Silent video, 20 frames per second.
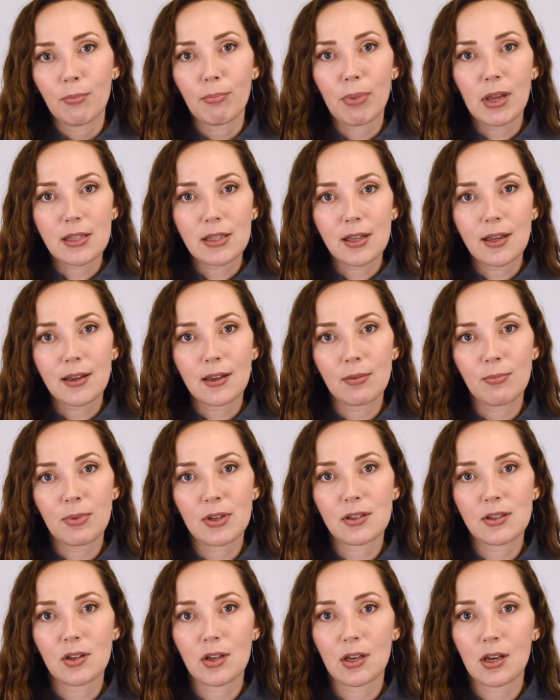Baseline can be
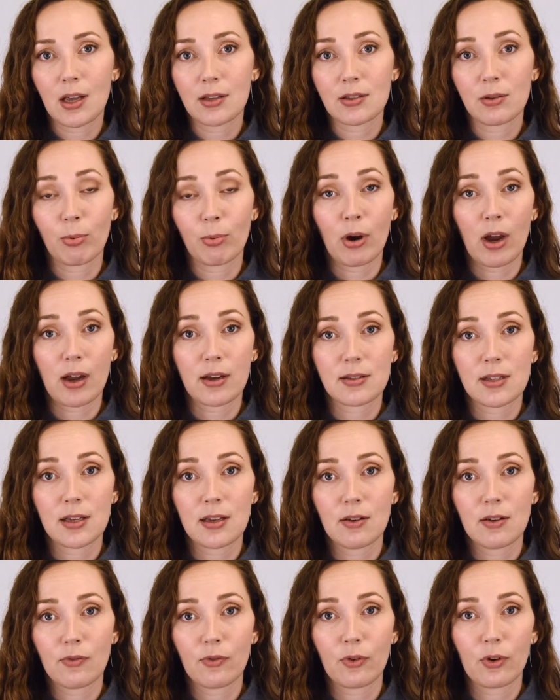seen as a
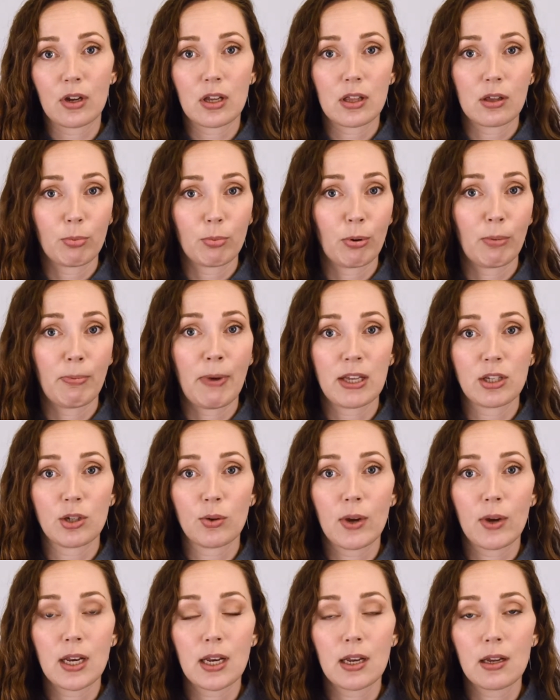proxy for either
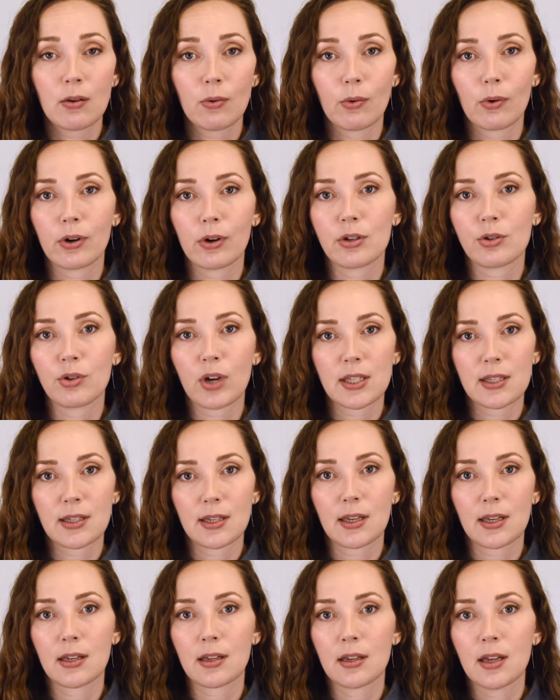perpetuating or
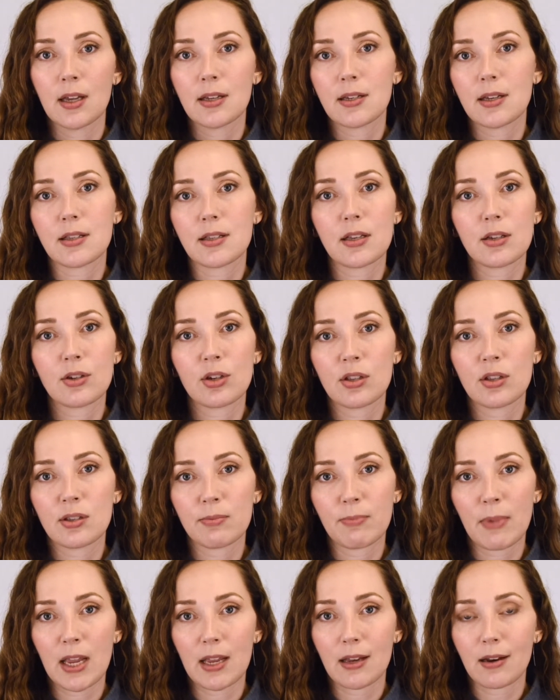addressing decisions
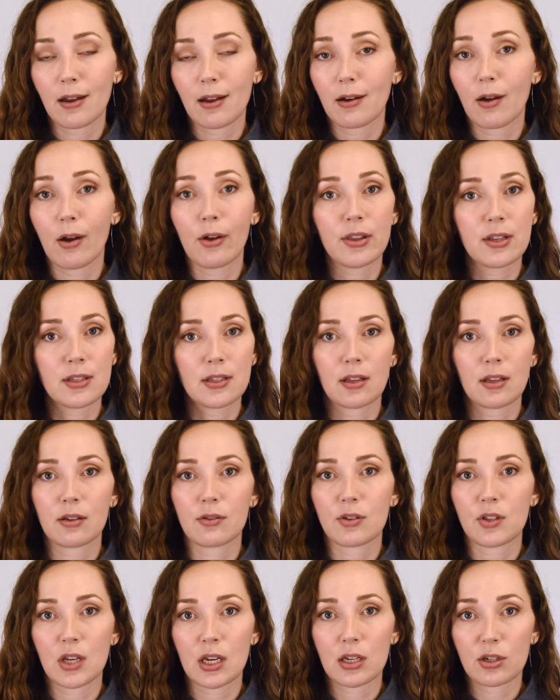made at all these other
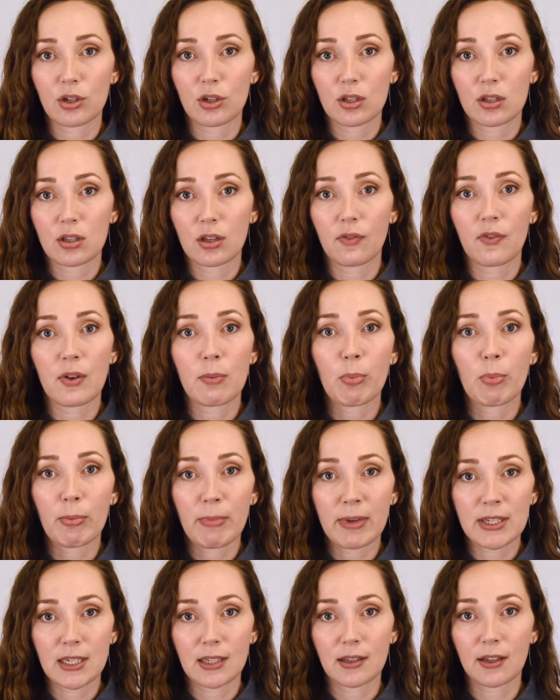stages of
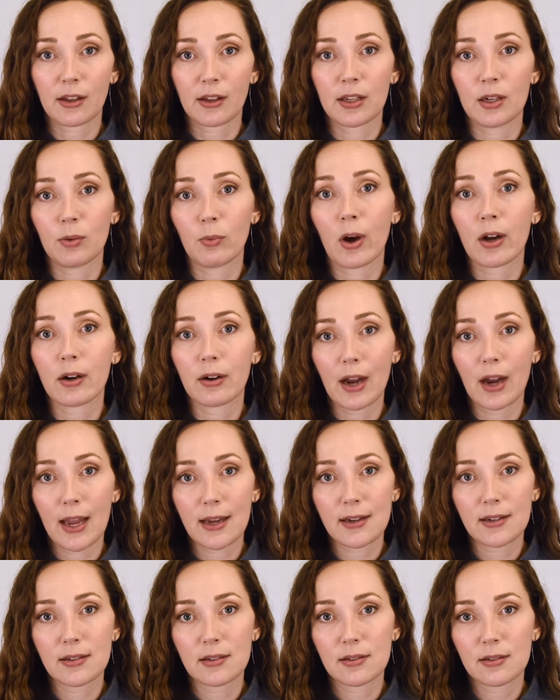implementing the Clean Water
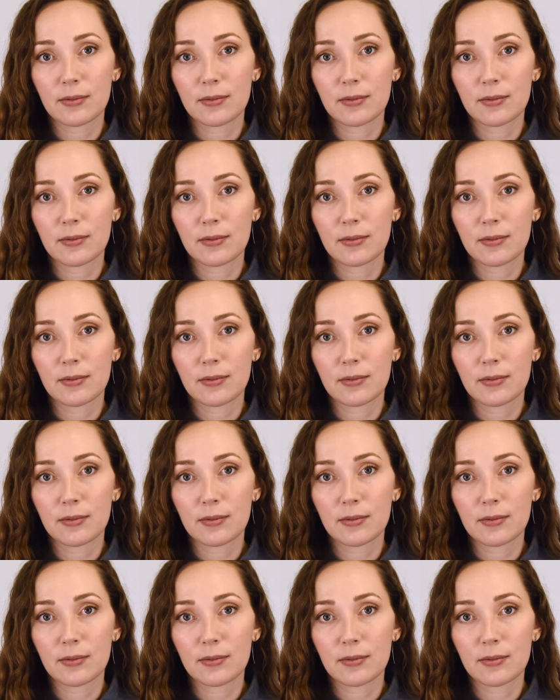Act.